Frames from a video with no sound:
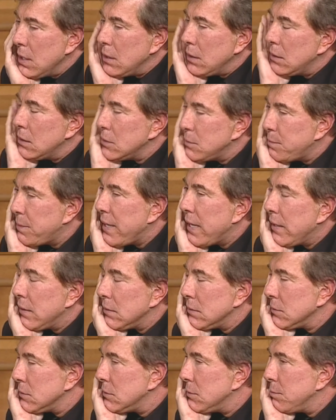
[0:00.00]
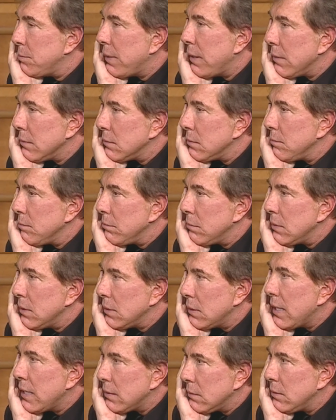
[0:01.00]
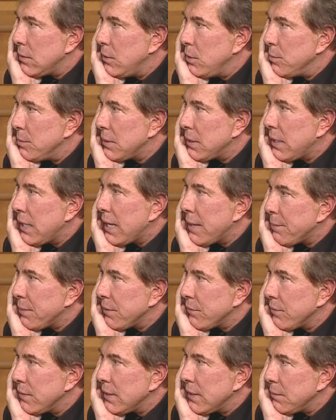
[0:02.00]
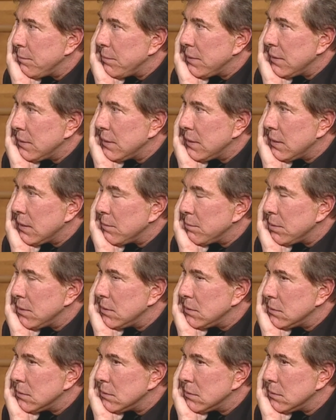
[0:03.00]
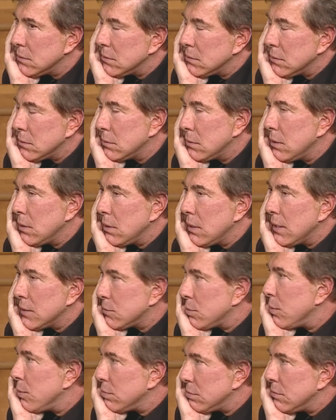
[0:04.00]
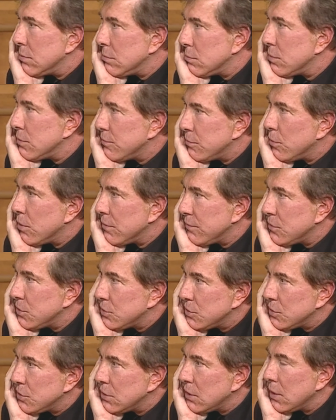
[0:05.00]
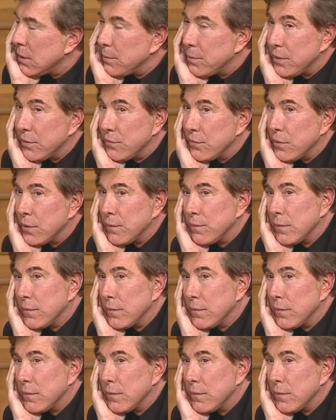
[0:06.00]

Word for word: This panel is about that human capital thing in building companies. That's what the four of us are sitting up here for.